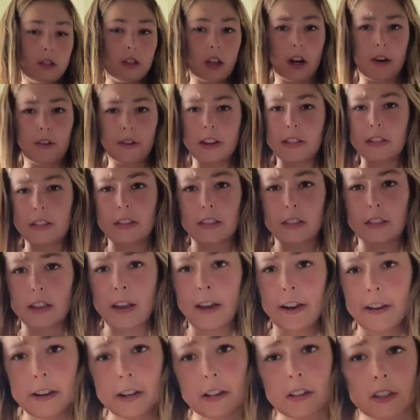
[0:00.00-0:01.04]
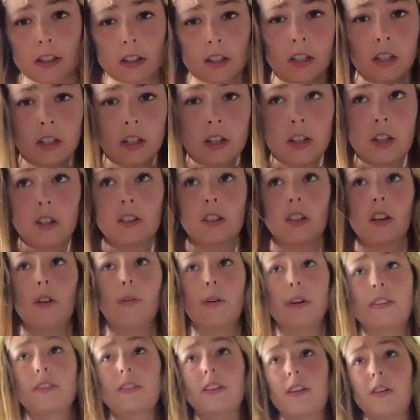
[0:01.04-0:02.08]
so I don't get sick. So
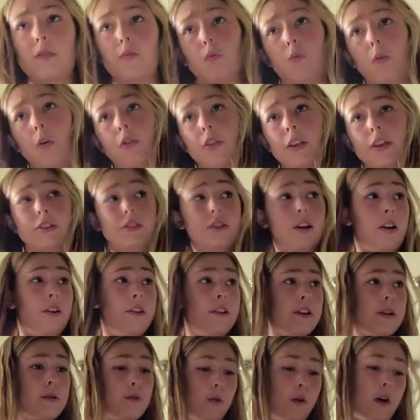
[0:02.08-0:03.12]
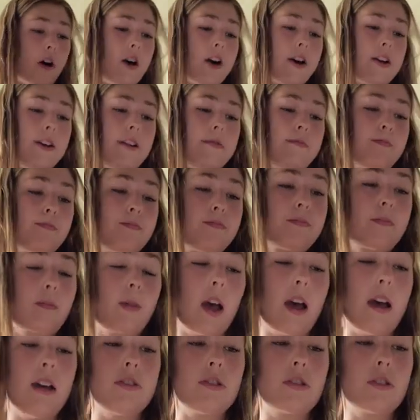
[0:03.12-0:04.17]
it's like, it's already one.
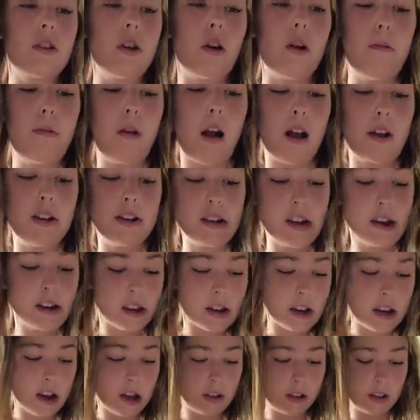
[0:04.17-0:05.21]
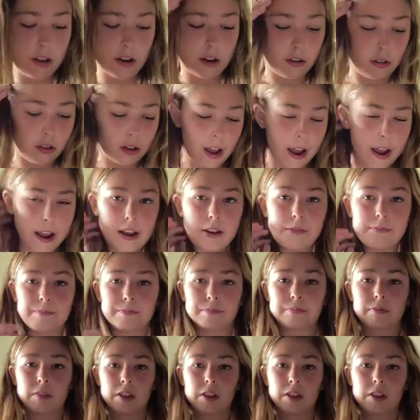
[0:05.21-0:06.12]
And so I'm probably taking it a little late,